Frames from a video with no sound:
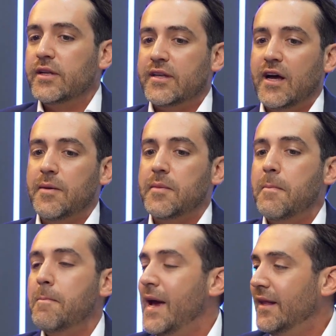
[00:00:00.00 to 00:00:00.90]
the time
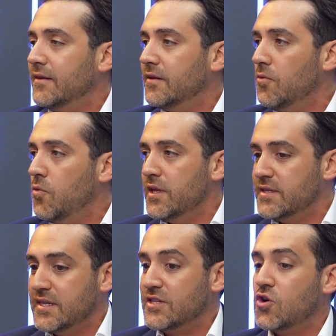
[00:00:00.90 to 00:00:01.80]
met with
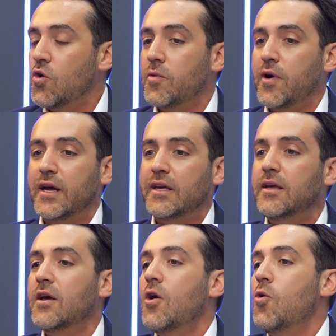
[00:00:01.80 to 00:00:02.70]
Cisco
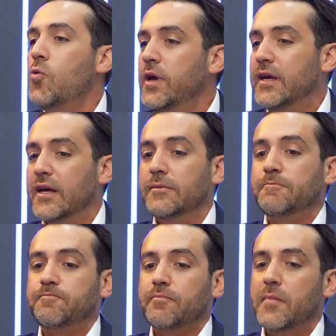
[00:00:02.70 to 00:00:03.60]
Meraki, we can
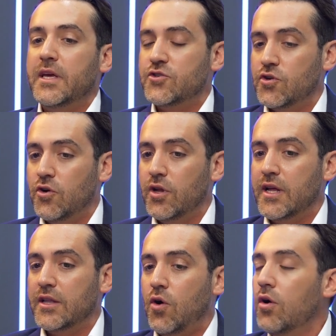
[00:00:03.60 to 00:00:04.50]
make sure
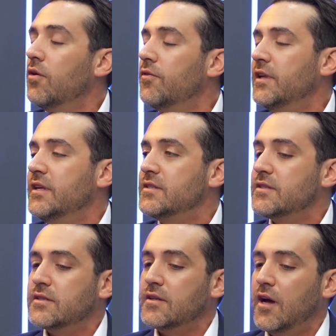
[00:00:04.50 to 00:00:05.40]
that all of
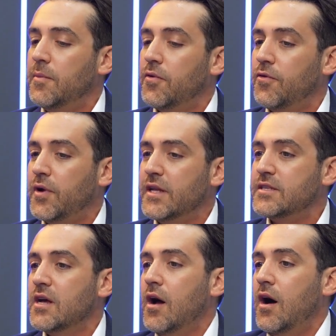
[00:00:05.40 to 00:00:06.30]
these type of
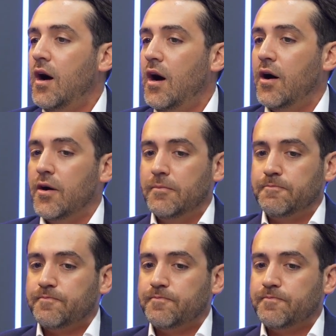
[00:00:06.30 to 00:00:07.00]
threats are